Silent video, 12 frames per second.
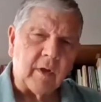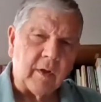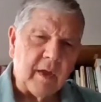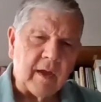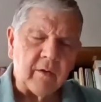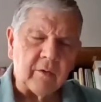
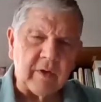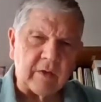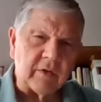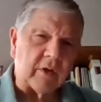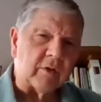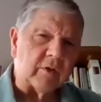and that's
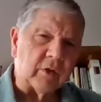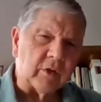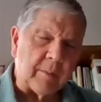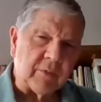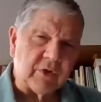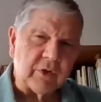a concern,
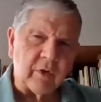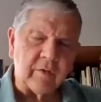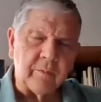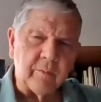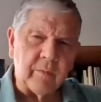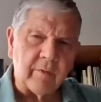I'm sure,
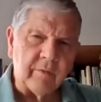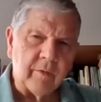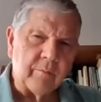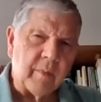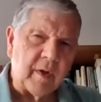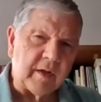of
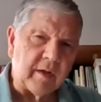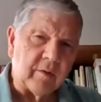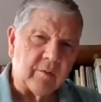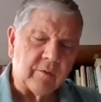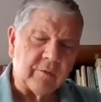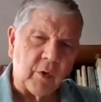many
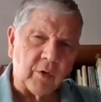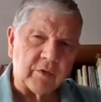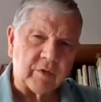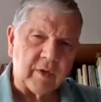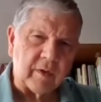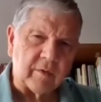
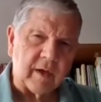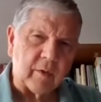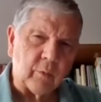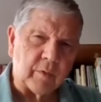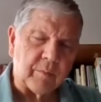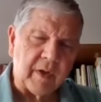folks that
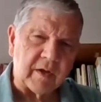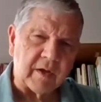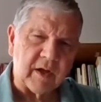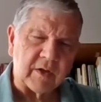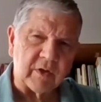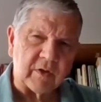would pay
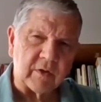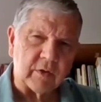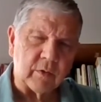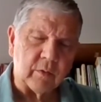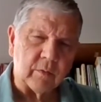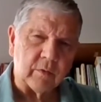attention
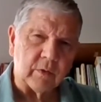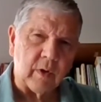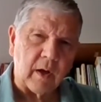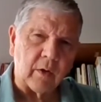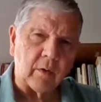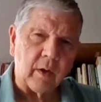to
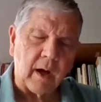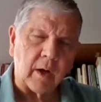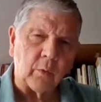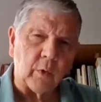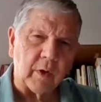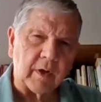our
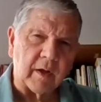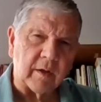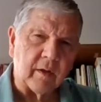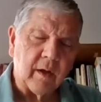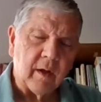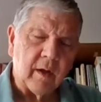work
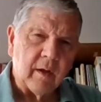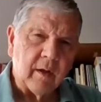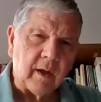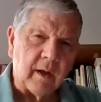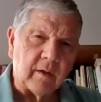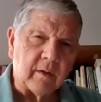
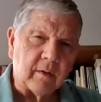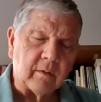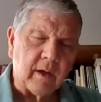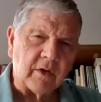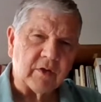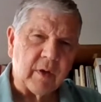and
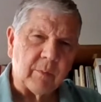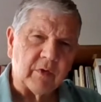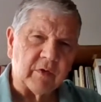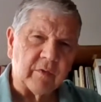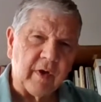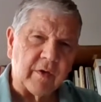large
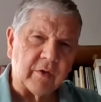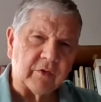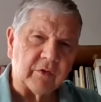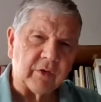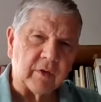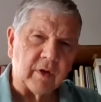numbers of others,
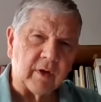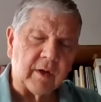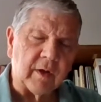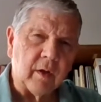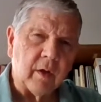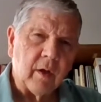certainly.
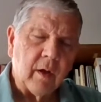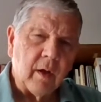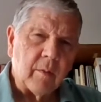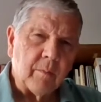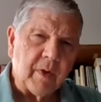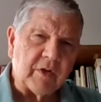
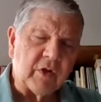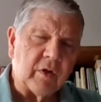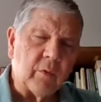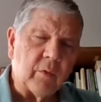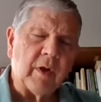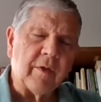But
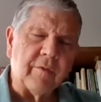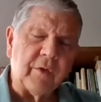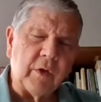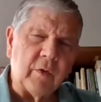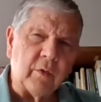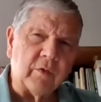one of the
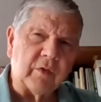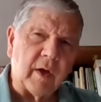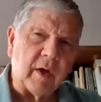views